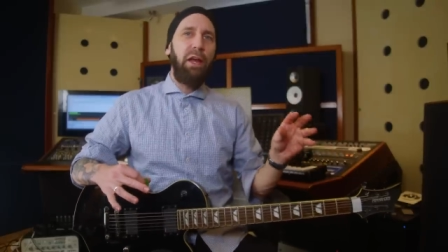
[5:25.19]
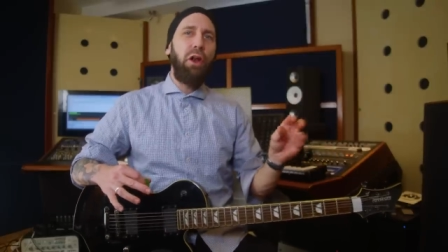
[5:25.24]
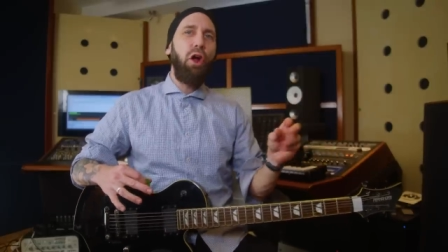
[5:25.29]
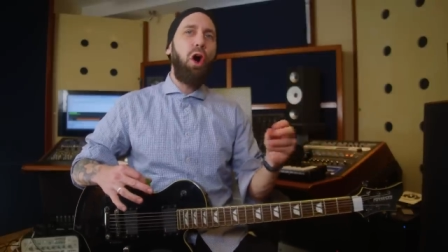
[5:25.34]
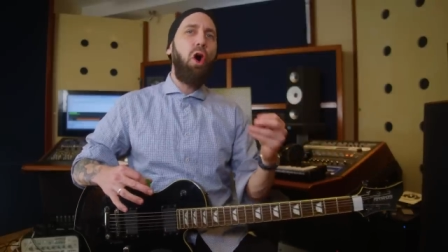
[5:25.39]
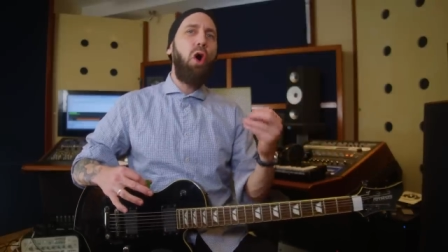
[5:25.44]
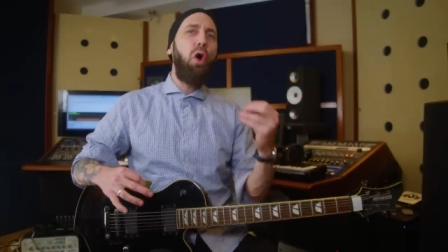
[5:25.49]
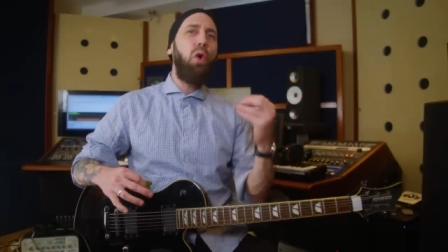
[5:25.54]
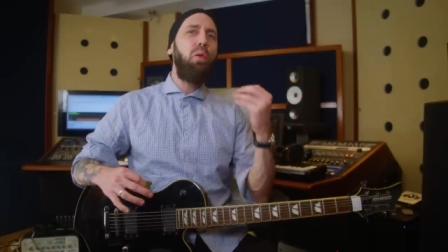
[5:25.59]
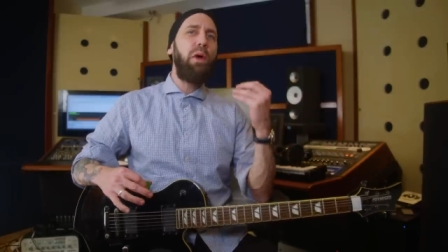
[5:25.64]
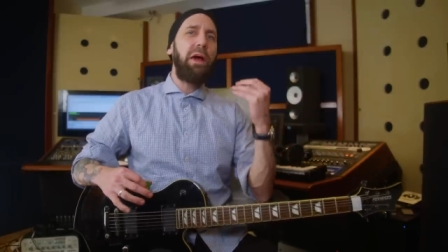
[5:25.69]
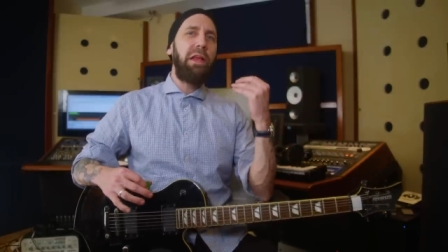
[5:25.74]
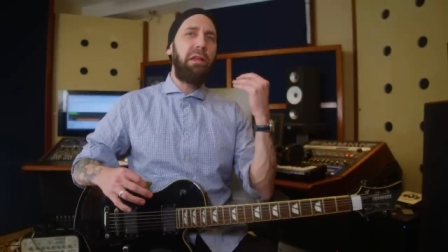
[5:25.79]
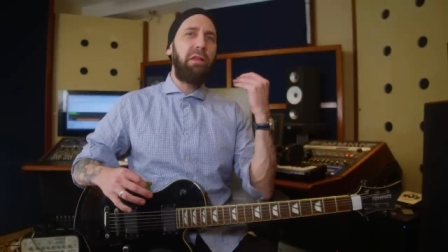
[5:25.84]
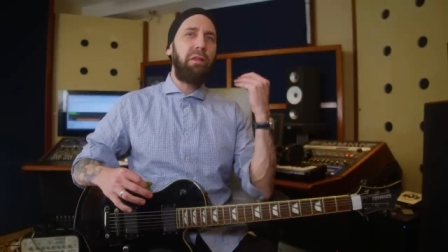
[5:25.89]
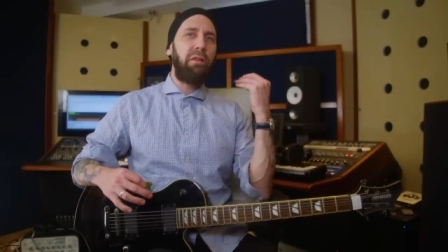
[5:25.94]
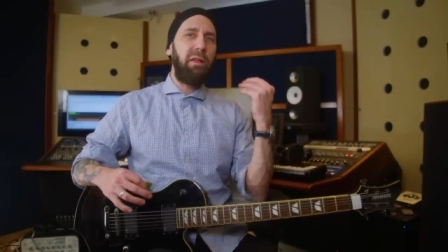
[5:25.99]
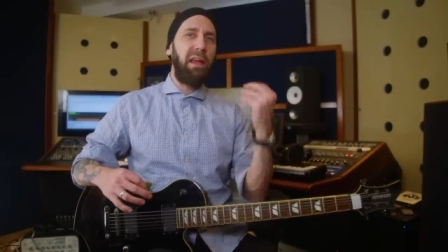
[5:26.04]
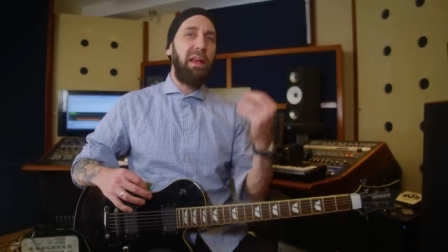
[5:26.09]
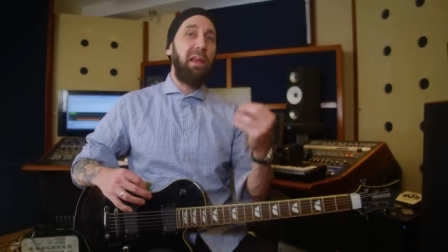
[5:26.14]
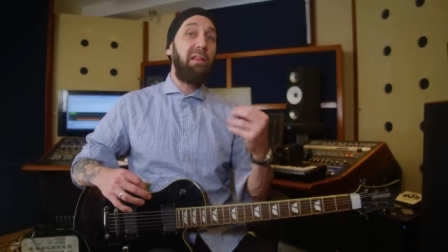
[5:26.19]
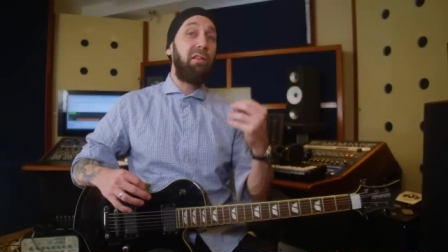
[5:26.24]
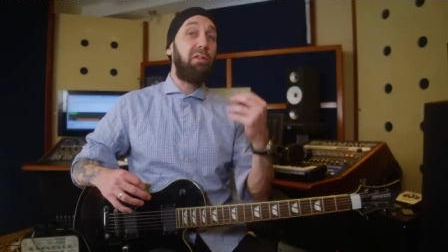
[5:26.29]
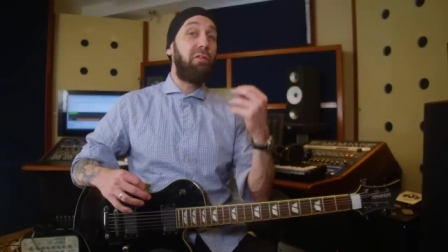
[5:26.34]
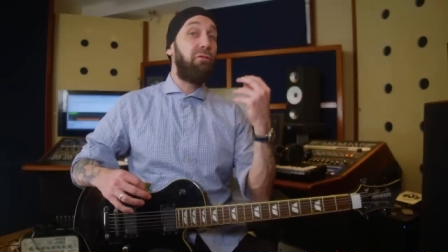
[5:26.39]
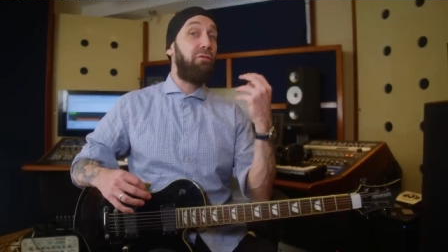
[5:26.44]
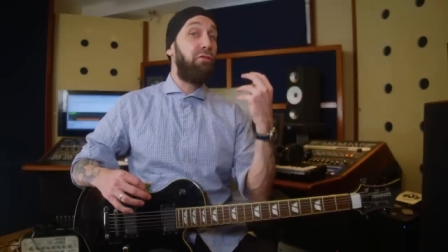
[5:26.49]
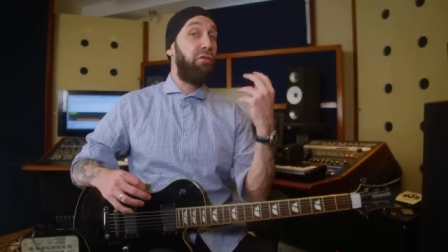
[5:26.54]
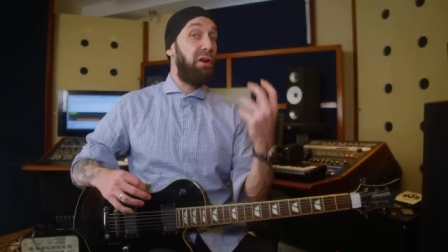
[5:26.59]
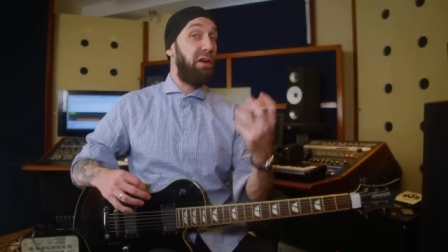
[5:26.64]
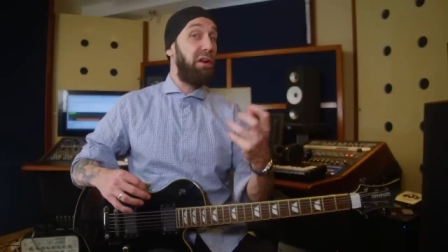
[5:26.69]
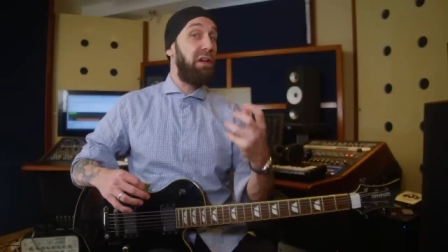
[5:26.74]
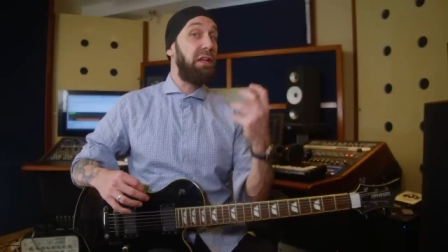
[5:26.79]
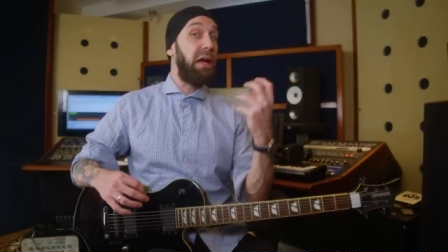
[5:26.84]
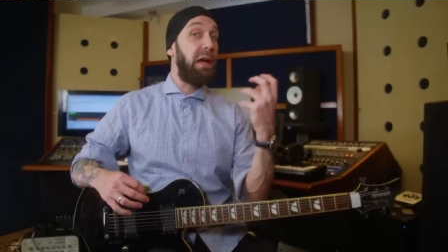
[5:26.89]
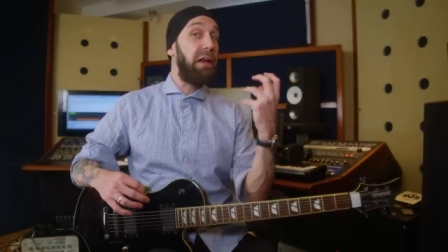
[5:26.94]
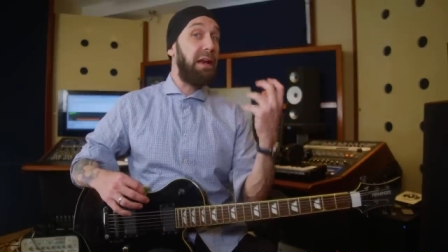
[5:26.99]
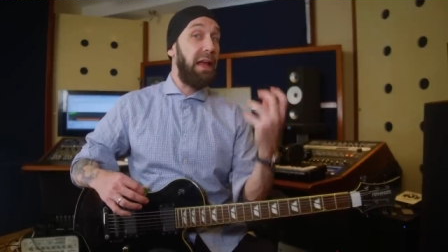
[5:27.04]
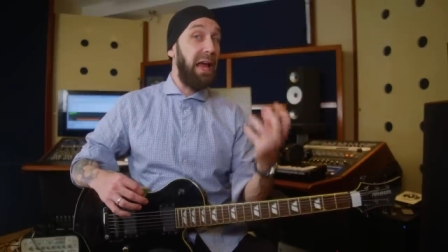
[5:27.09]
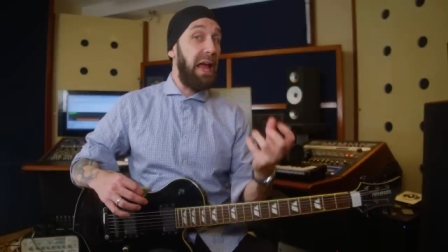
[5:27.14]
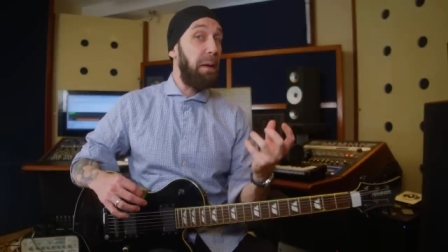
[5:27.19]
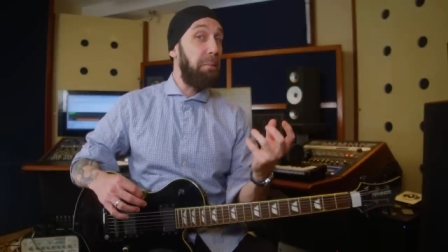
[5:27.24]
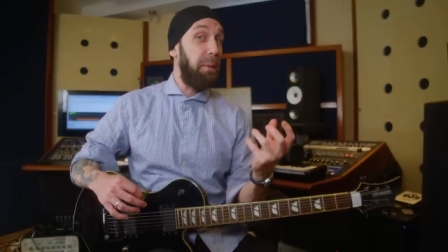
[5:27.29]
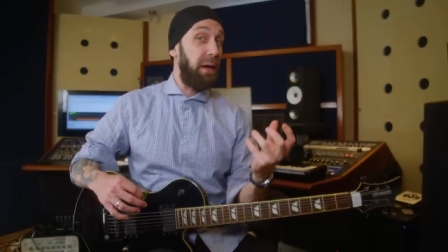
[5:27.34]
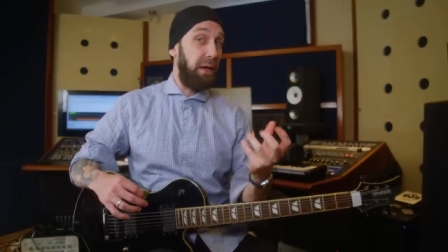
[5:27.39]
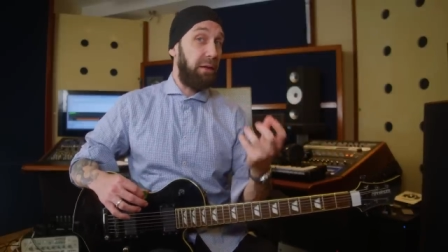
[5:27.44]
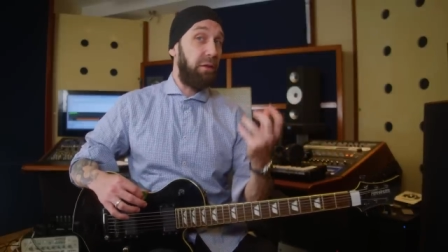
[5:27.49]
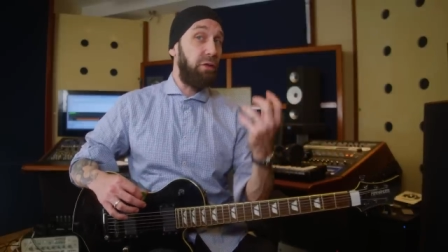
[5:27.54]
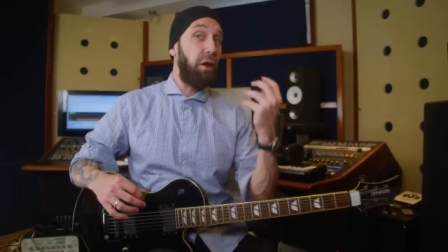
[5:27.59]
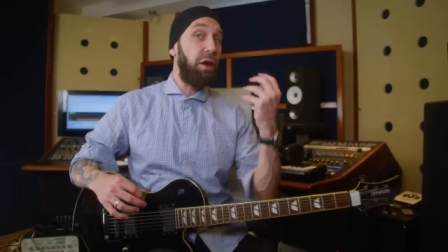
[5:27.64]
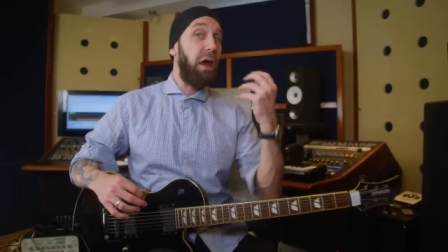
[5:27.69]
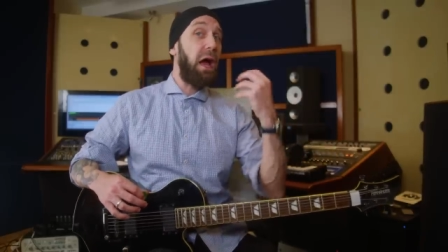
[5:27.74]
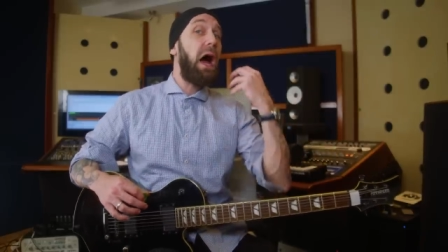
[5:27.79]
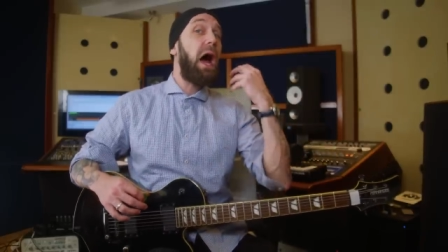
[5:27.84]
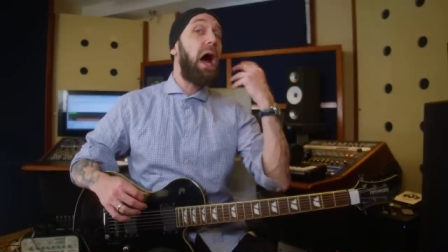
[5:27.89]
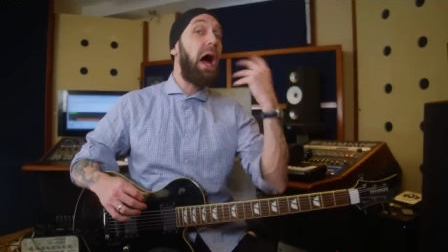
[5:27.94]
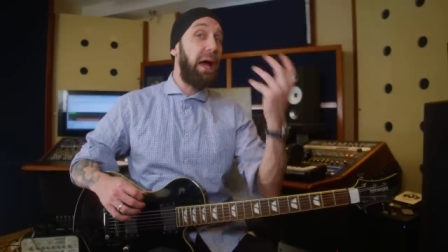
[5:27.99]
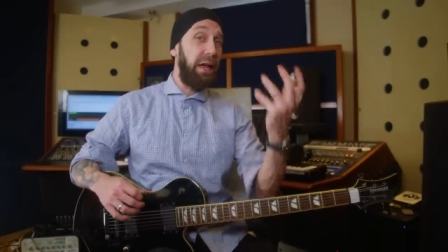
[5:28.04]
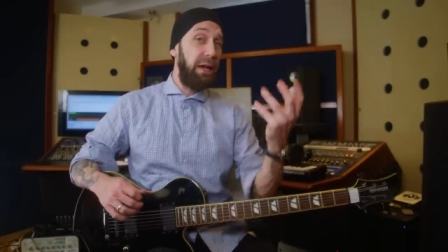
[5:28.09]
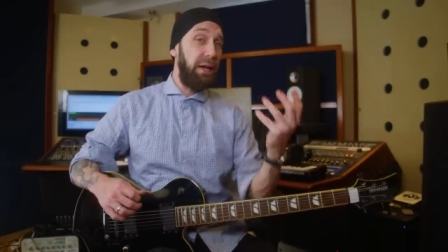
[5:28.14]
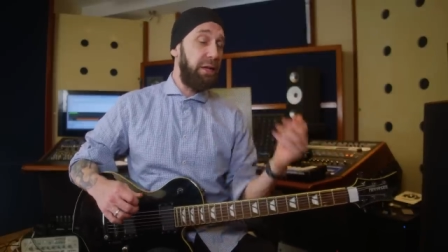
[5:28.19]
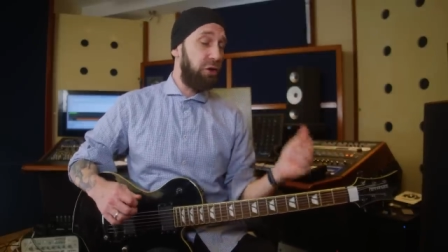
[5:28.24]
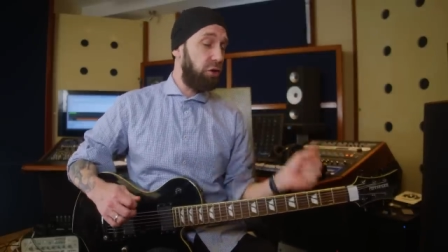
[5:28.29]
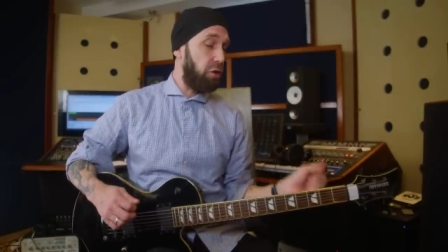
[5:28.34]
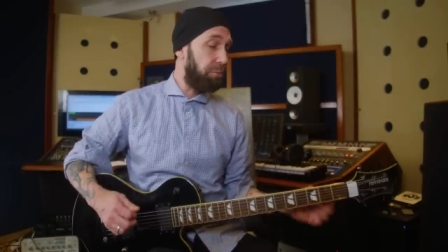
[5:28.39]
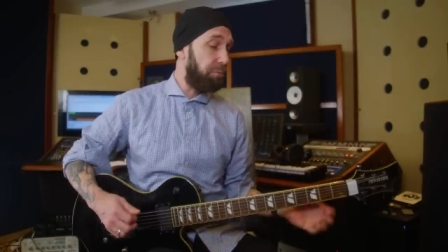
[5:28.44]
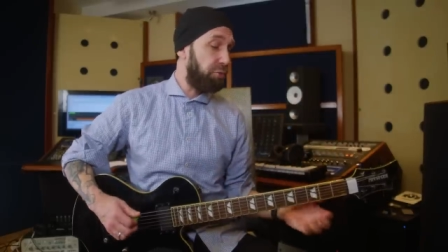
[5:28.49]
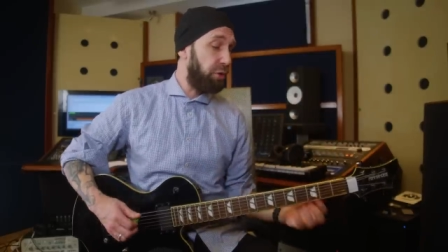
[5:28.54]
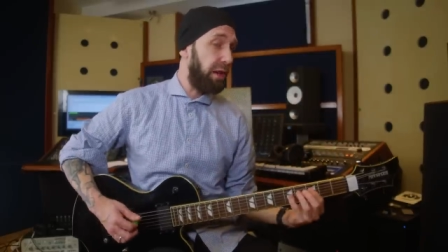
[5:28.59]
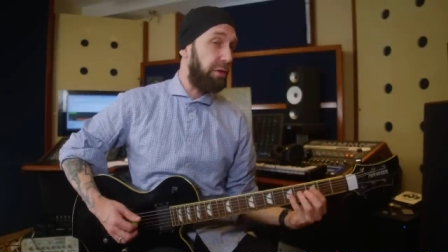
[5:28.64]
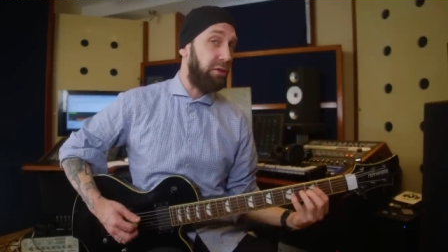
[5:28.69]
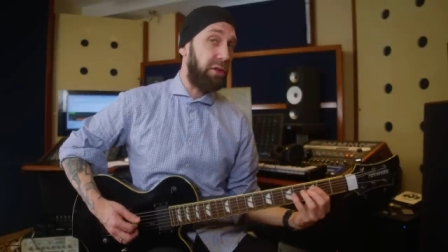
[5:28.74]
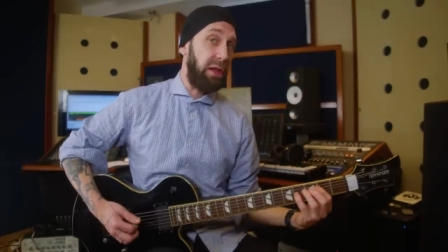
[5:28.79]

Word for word: it always stays very dynamic. It's not a highly compressed